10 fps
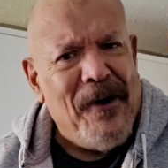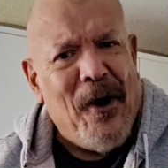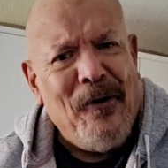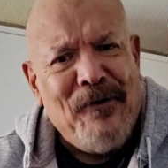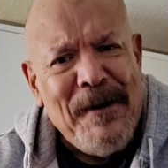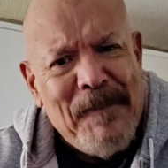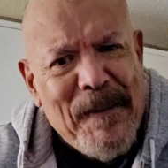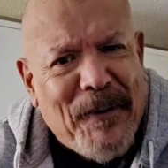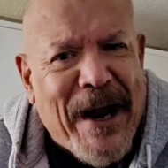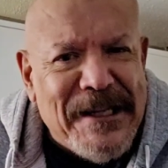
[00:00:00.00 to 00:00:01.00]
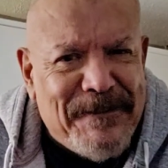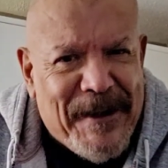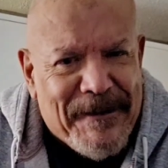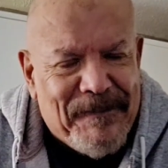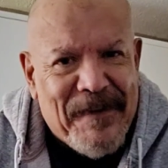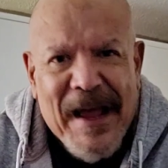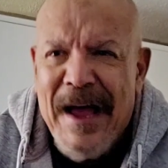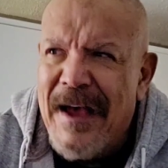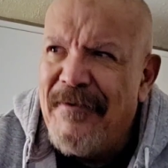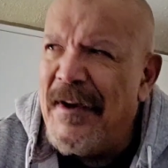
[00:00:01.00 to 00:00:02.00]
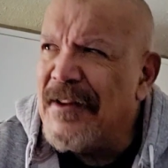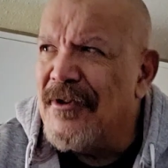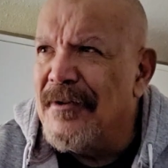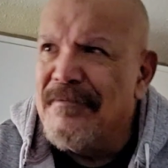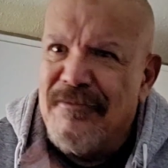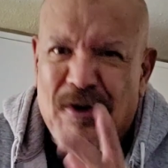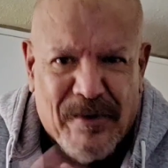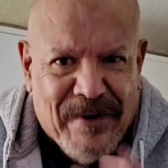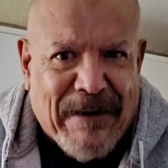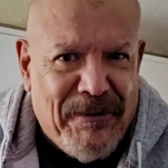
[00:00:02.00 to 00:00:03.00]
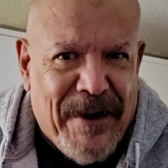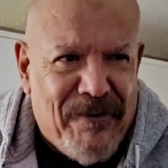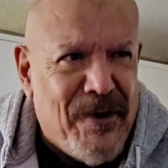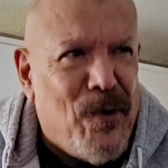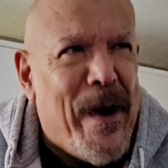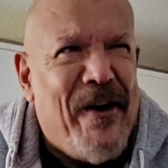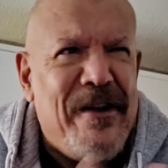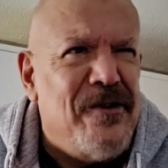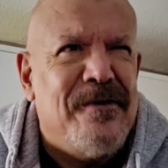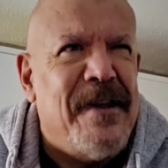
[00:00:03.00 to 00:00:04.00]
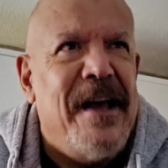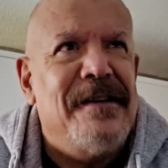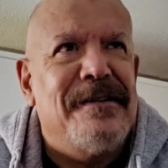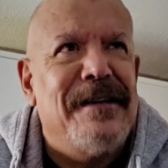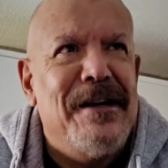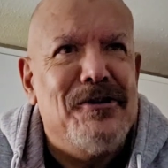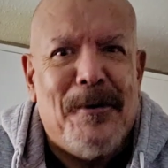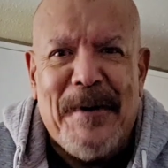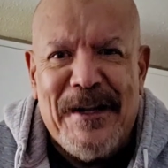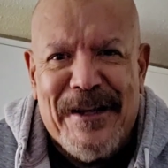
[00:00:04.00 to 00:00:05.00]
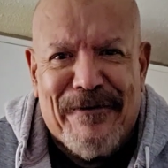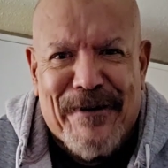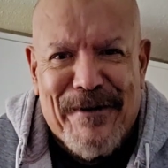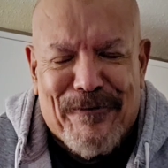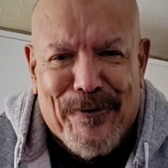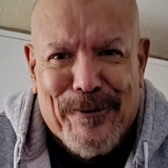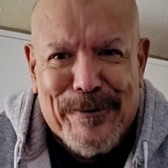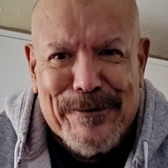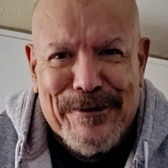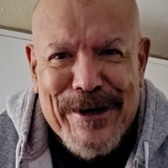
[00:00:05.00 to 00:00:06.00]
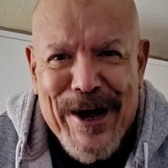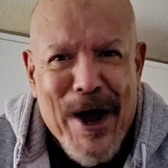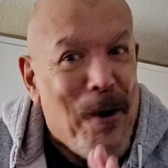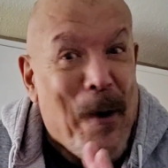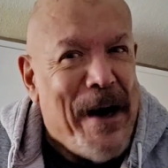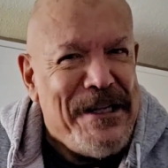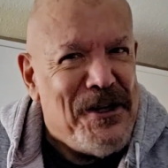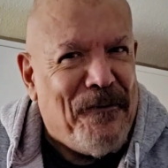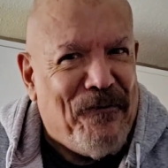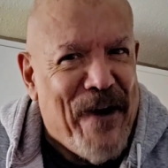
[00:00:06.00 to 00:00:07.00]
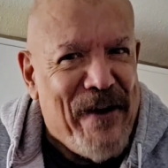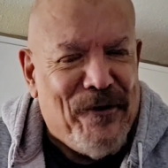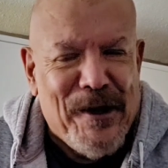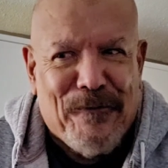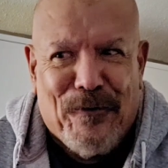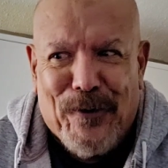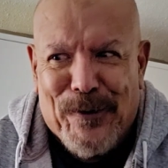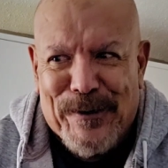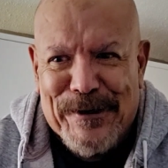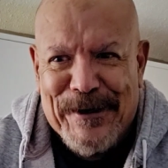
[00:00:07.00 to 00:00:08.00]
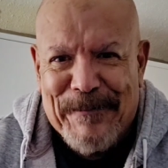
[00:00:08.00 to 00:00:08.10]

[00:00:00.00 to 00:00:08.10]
Often people ask me, Victor, you travel everywhere and you taste so many different foods. What is your favorite food?